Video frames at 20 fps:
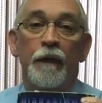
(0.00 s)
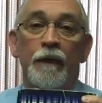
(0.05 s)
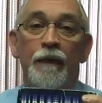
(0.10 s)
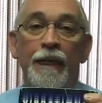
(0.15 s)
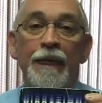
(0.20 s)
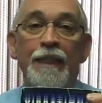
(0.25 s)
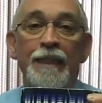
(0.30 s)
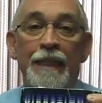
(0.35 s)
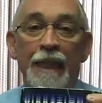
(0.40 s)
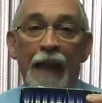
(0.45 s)

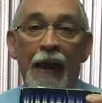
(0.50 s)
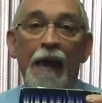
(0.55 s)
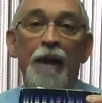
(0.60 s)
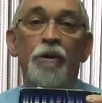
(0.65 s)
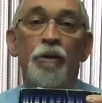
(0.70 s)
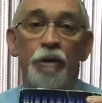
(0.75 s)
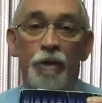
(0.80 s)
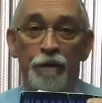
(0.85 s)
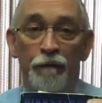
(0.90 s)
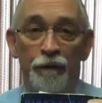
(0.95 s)
that's the
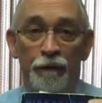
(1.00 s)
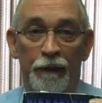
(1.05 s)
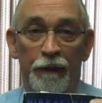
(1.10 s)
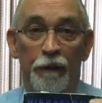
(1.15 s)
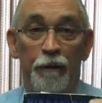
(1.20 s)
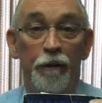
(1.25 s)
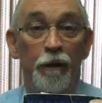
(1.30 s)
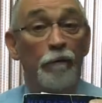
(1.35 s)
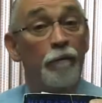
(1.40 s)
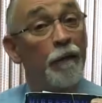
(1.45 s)
energy
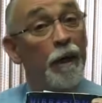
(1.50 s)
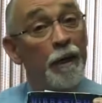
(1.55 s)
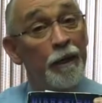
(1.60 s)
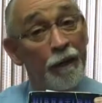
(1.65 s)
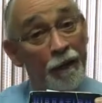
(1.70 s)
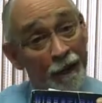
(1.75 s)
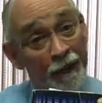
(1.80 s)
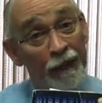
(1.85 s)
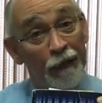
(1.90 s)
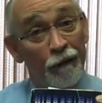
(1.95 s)
field around a
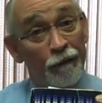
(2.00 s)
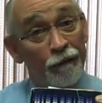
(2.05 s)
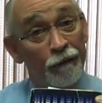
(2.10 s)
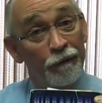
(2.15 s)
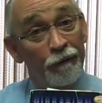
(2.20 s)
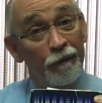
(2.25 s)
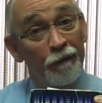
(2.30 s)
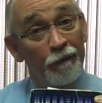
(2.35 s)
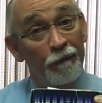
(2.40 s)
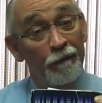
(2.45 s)

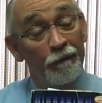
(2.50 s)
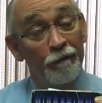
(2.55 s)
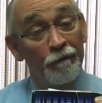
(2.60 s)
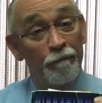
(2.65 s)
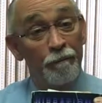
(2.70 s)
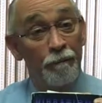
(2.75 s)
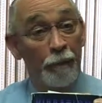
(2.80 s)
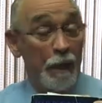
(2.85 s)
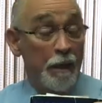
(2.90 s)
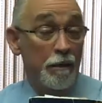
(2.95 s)
leaf,
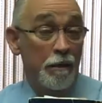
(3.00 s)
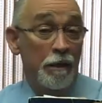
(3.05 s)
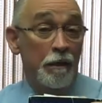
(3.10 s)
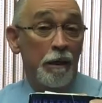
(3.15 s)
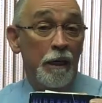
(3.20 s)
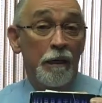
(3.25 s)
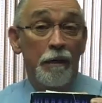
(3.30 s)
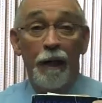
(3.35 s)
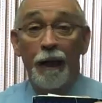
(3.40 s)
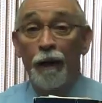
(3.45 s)

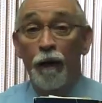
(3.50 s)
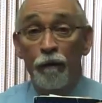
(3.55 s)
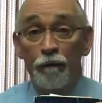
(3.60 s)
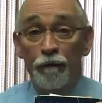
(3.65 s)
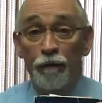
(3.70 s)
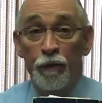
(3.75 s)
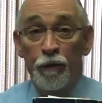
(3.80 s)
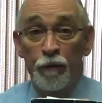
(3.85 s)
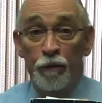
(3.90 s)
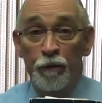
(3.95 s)
basically like our
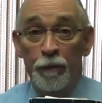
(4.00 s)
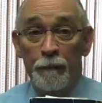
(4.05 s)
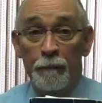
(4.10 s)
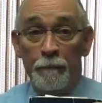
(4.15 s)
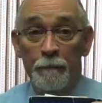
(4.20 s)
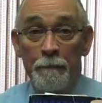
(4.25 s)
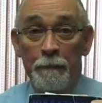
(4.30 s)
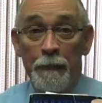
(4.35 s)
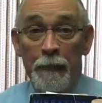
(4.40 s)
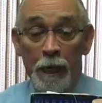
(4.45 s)
food.
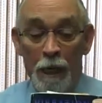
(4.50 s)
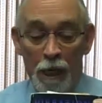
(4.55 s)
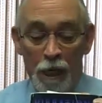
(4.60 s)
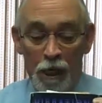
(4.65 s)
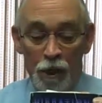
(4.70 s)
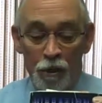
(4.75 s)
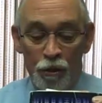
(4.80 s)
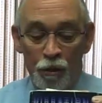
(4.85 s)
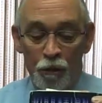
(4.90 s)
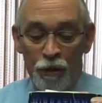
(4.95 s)

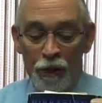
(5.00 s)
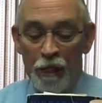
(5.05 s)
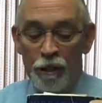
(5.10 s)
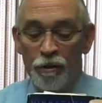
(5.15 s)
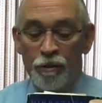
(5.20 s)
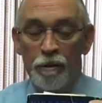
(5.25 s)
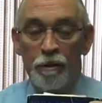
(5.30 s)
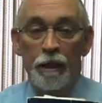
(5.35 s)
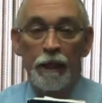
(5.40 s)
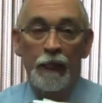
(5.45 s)
So these
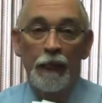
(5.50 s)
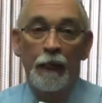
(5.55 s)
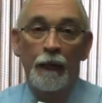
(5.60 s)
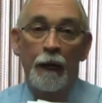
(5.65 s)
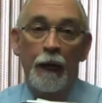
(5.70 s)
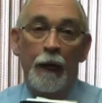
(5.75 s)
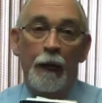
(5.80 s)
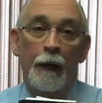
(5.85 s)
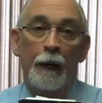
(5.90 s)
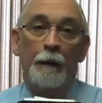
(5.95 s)
are the
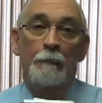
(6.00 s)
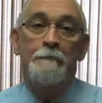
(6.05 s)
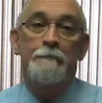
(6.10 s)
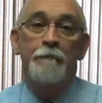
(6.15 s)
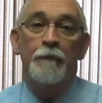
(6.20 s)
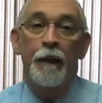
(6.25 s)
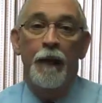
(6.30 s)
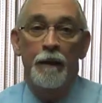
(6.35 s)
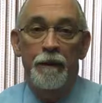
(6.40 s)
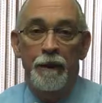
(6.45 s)

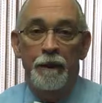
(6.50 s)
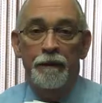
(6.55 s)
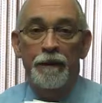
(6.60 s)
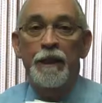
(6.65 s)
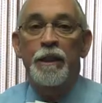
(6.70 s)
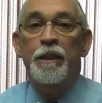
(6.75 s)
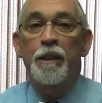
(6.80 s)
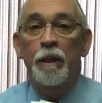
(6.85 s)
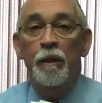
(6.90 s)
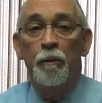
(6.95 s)

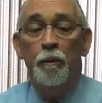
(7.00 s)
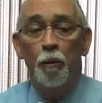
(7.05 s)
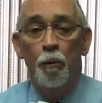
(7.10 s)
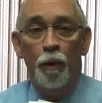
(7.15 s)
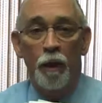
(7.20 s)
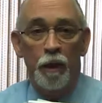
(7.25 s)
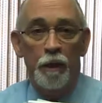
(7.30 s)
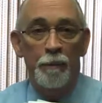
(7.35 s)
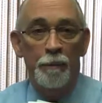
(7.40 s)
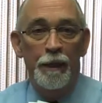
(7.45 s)
things that we're
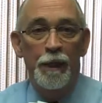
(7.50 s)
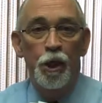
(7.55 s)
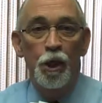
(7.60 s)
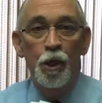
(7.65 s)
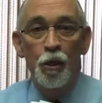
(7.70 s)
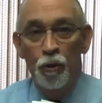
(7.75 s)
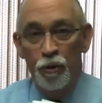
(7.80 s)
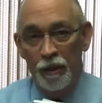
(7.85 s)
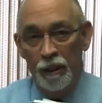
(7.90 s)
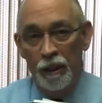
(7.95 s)
going to be
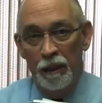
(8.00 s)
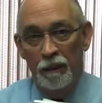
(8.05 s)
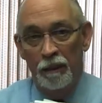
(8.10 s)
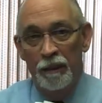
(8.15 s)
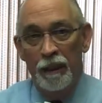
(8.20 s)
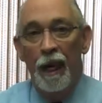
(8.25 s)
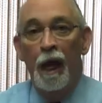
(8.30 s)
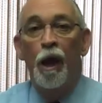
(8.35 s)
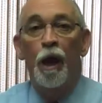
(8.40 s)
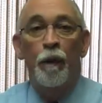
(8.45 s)
using
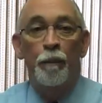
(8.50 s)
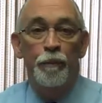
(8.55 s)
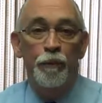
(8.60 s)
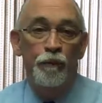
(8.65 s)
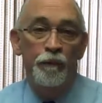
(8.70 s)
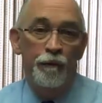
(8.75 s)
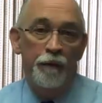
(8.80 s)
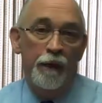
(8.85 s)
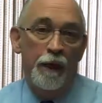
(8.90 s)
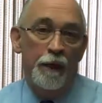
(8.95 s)
to help you
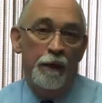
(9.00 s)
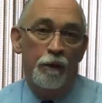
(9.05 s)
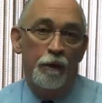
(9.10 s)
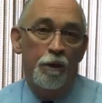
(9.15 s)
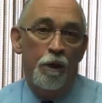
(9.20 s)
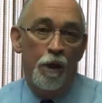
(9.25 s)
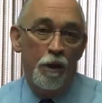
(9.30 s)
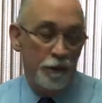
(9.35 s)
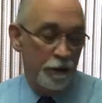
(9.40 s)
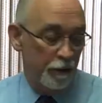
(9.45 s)
find the
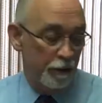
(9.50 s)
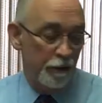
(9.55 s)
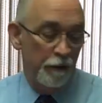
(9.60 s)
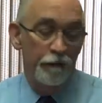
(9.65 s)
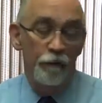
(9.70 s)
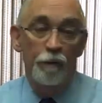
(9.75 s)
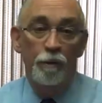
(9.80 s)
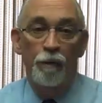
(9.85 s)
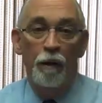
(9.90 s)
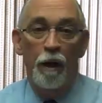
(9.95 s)
causes of
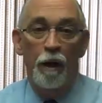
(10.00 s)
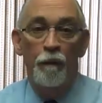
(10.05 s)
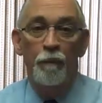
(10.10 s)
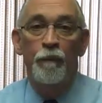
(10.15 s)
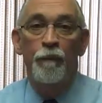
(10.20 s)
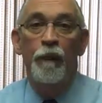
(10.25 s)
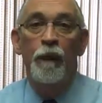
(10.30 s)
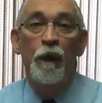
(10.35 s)
your problem.